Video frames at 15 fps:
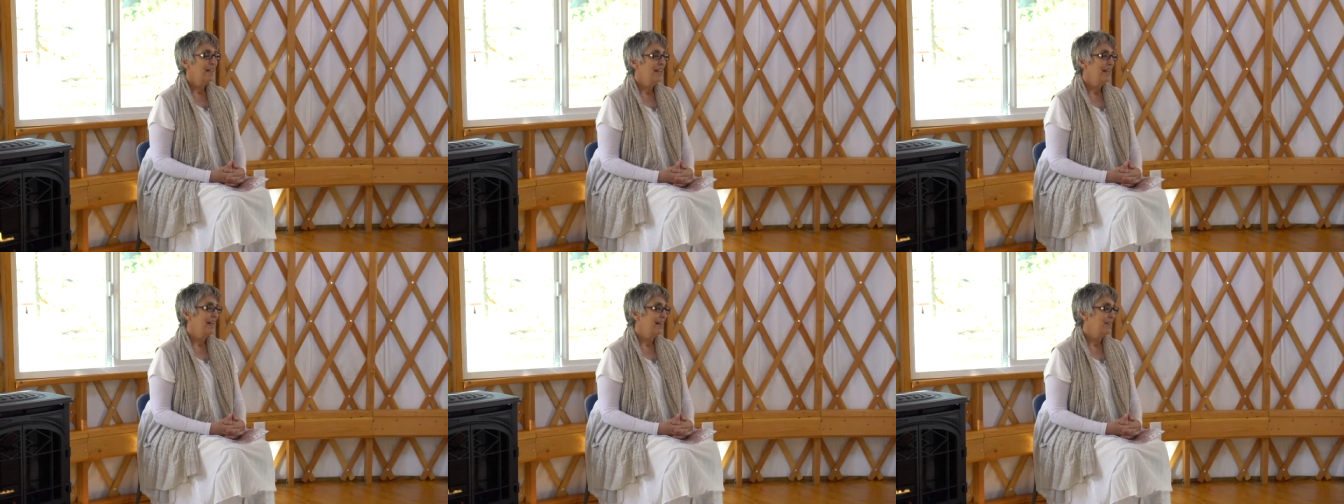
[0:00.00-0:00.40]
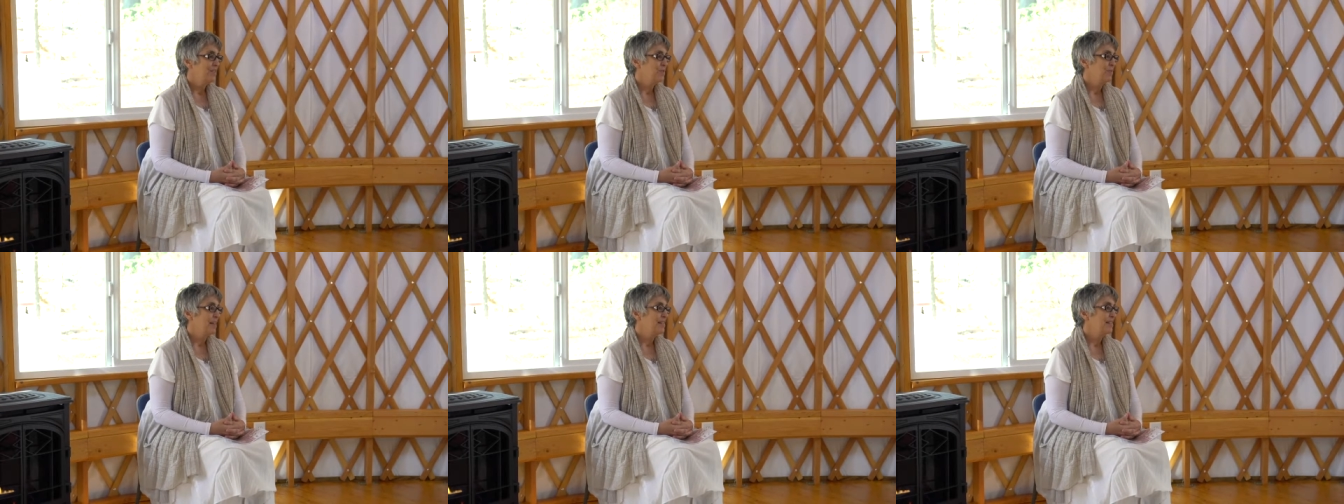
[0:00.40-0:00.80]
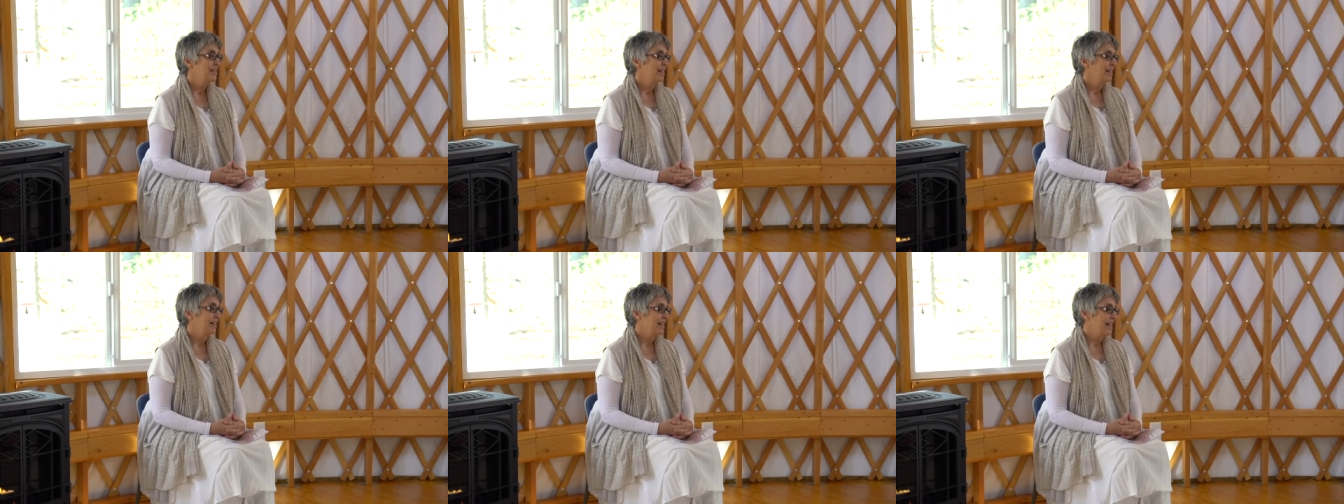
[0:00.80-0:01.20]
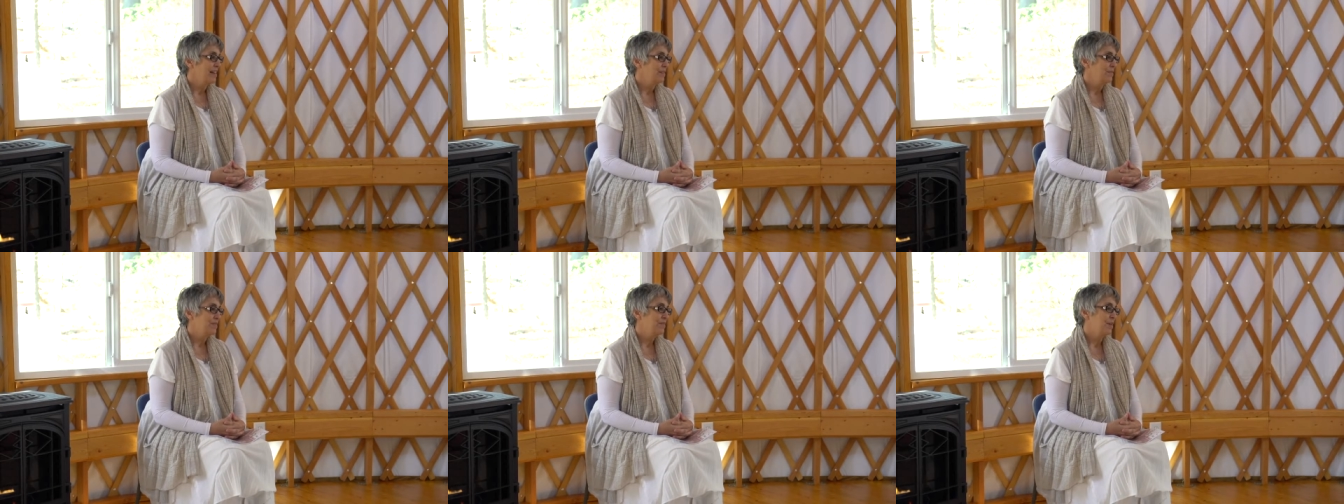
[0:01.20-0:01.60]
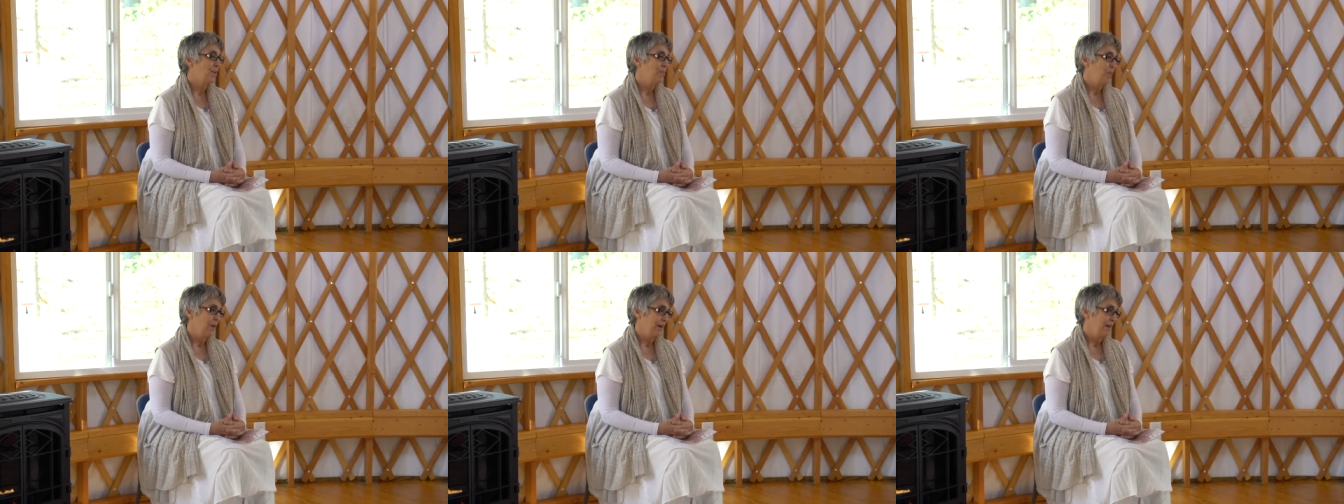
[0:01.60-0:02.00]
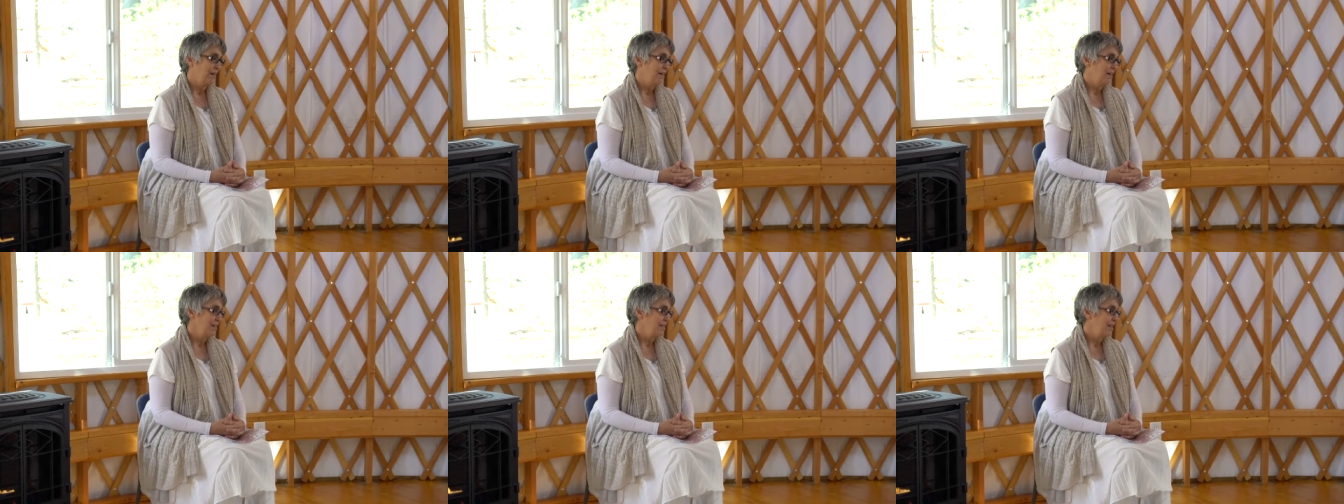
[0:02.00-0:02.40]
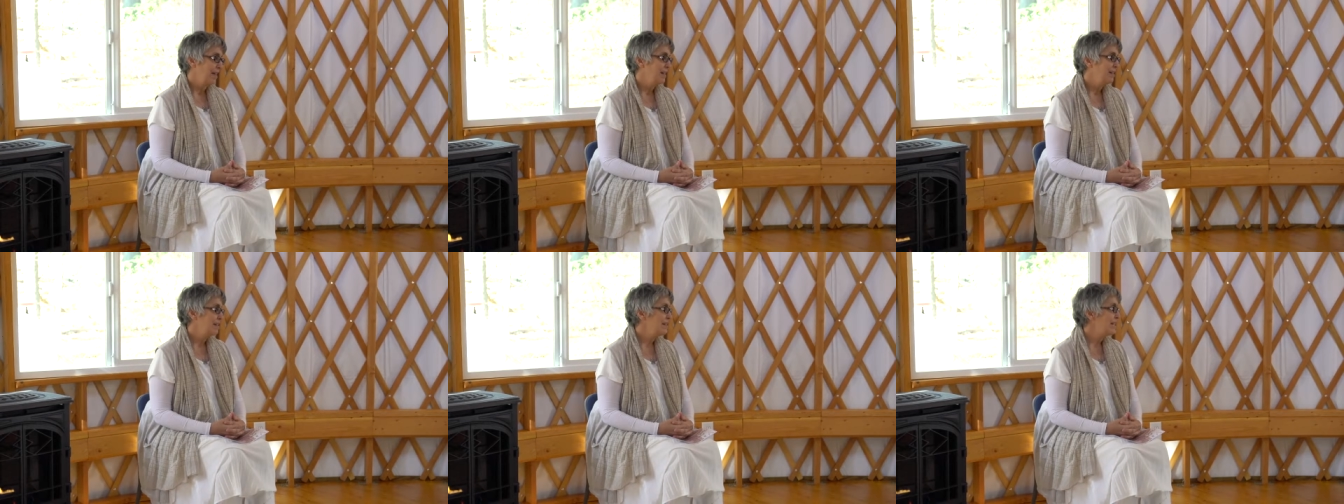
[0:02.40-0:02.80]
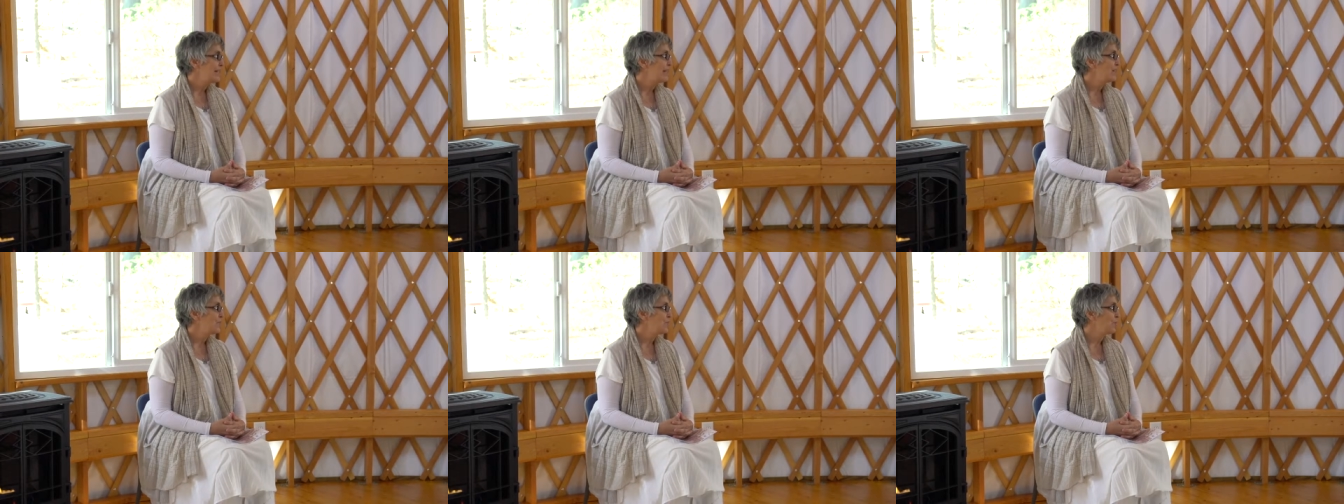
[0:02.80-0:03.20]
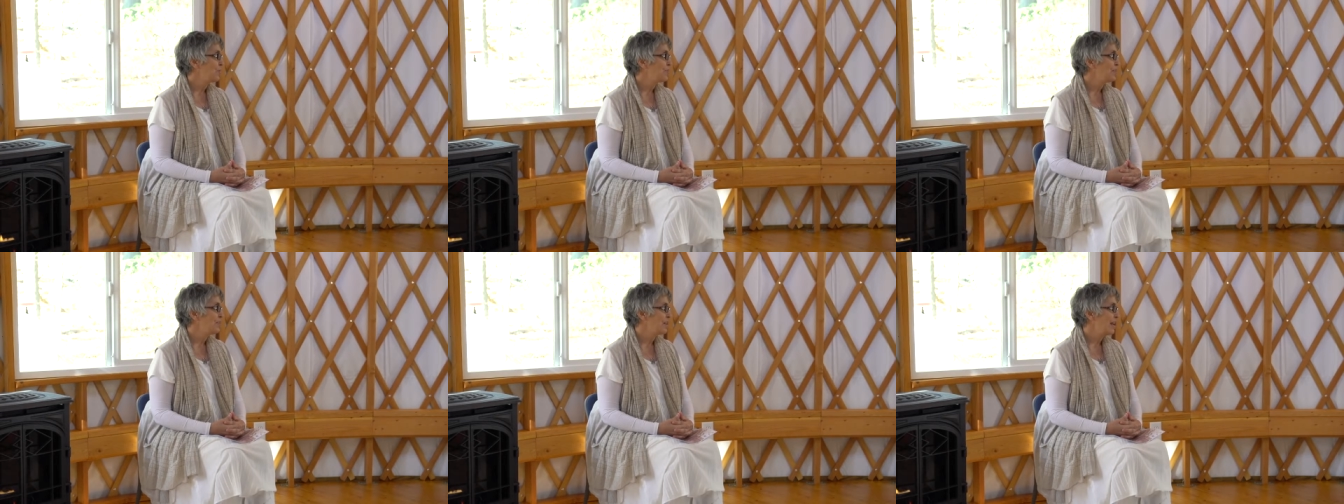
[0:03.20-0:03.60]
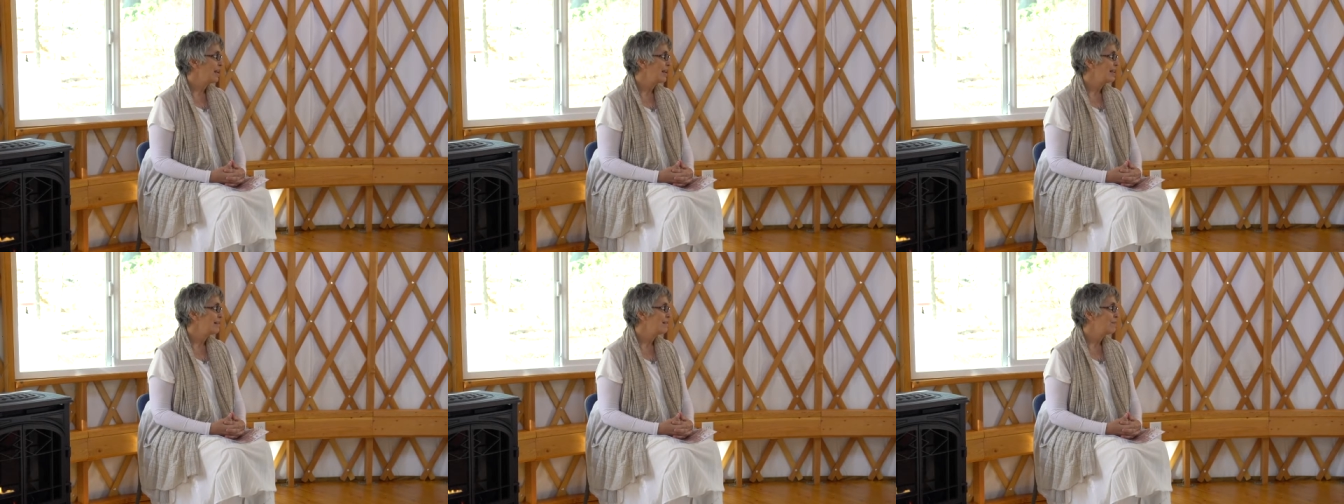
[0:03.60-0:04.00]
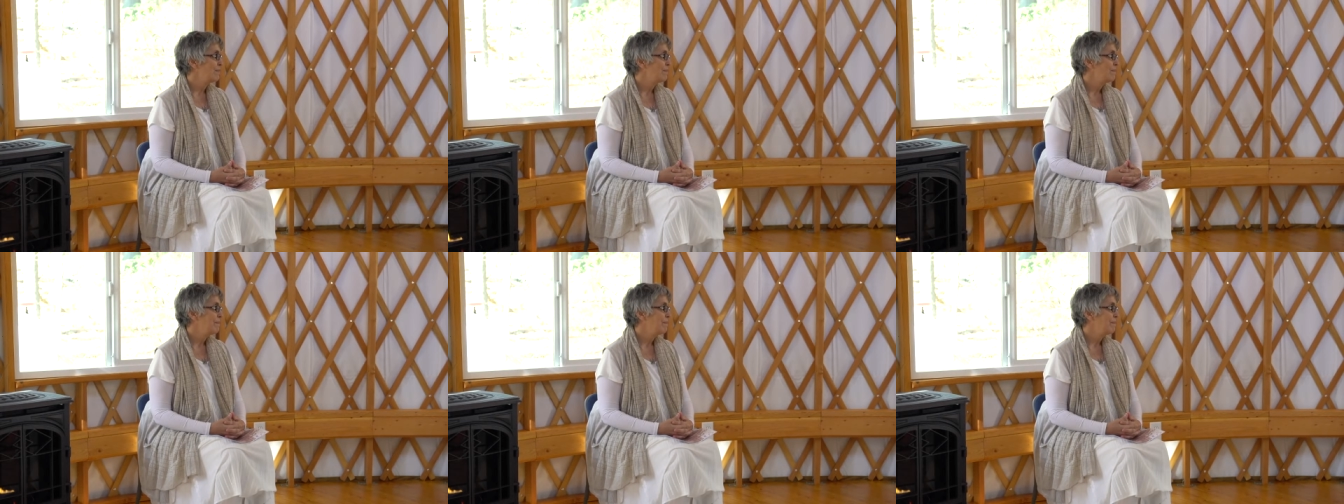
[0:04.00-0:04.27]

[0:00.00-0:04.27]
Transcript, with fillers: the hands resting down somewhere on the knees or the thighs.